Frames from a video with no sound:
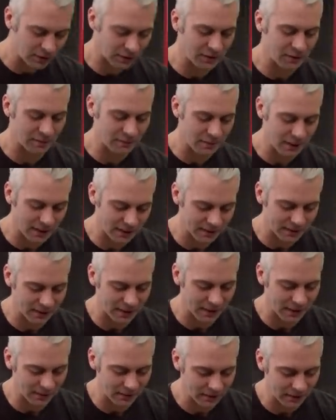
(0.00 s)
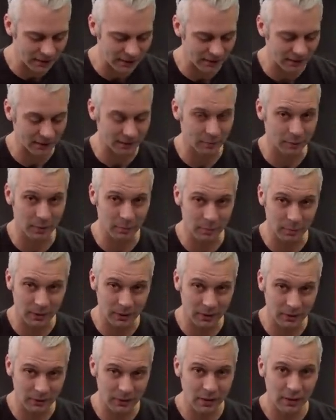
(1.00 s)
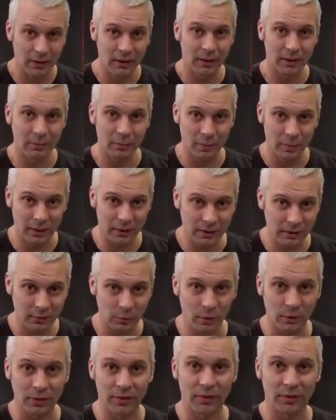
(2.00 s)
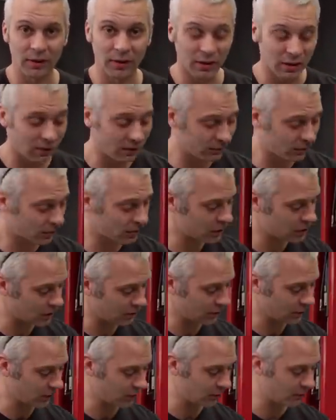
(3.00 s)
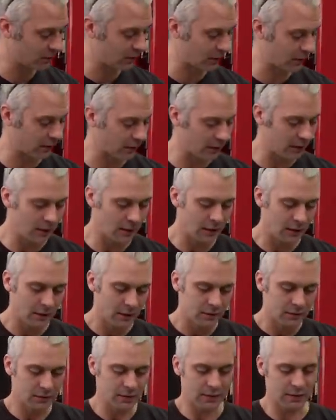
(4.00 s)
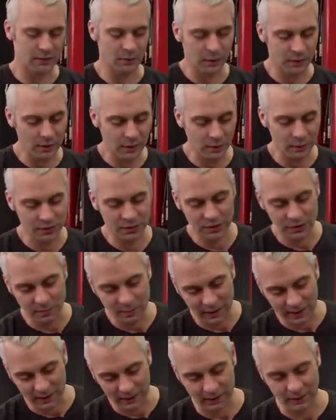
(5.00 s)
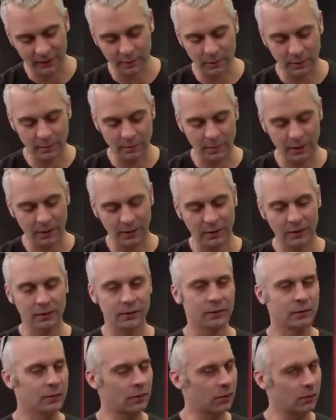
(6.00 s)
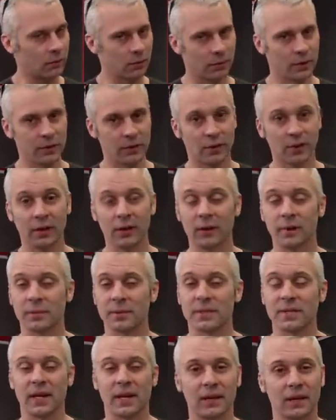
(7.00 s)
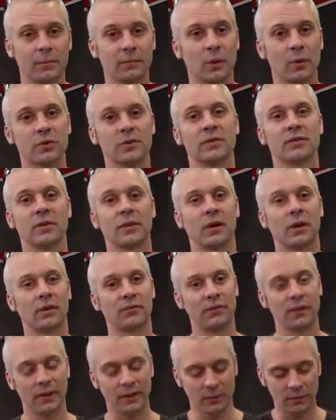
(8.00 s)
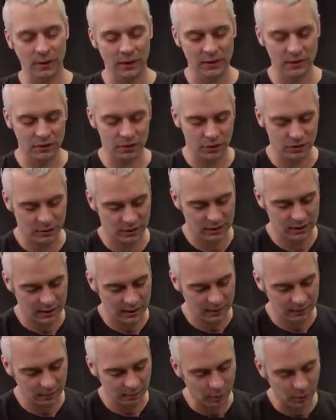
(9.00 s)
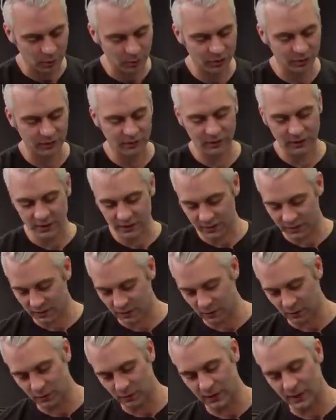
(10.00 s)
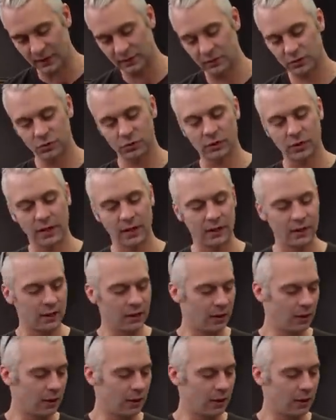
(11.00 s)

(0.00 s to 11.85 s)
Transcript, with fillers: gonna make the area a little bit bigger and bigger with the coverage of your filler. So that's why you always just make it a little bit bigger. Don't worry, you're gonna end up sanding most of it off anyways, just to get both of these two dents straight.